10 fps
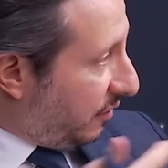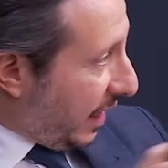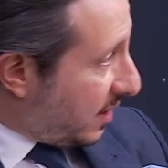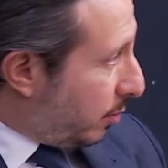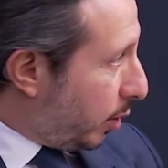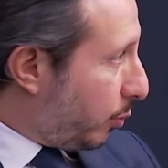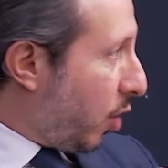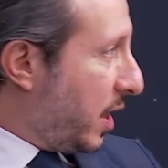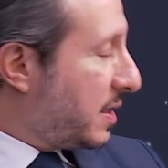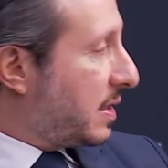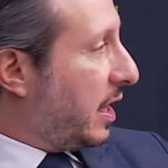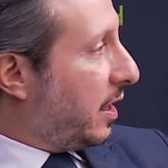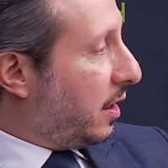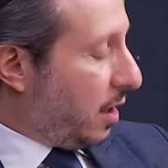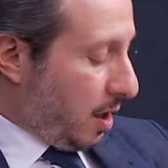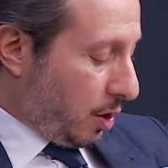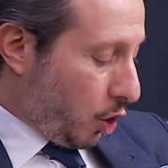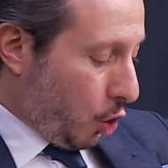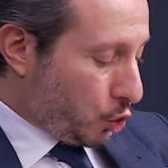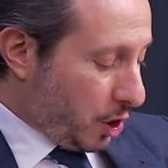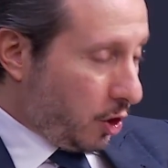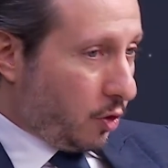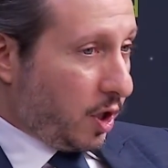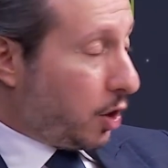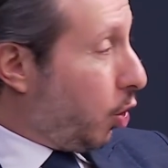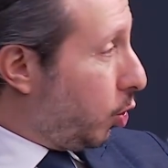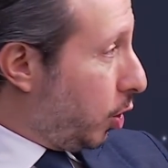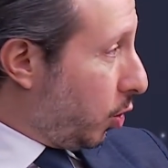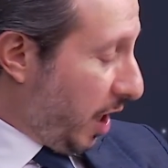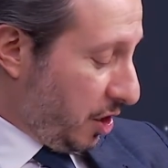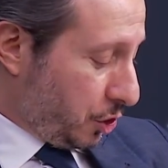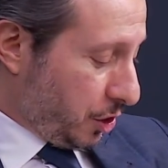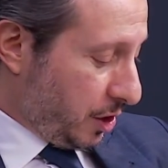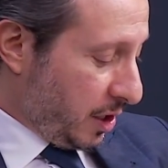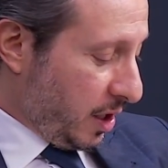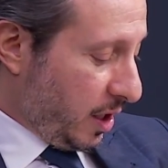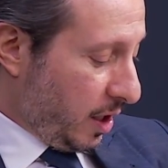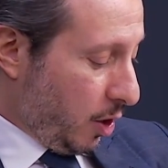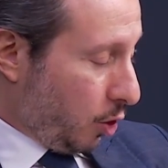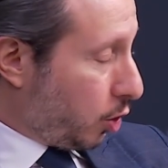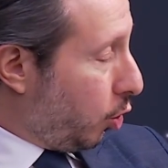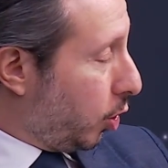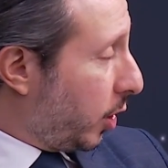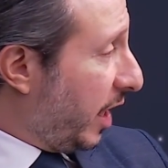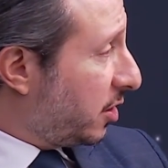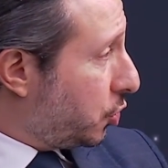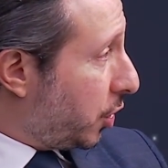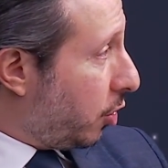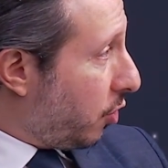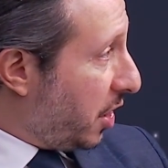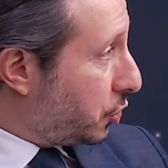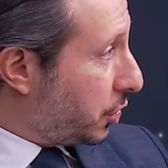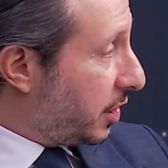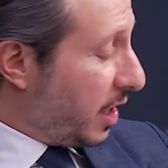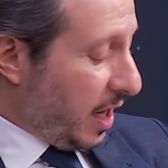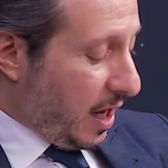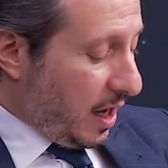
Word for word: flexible pricing, co-location uh, or co-located generation,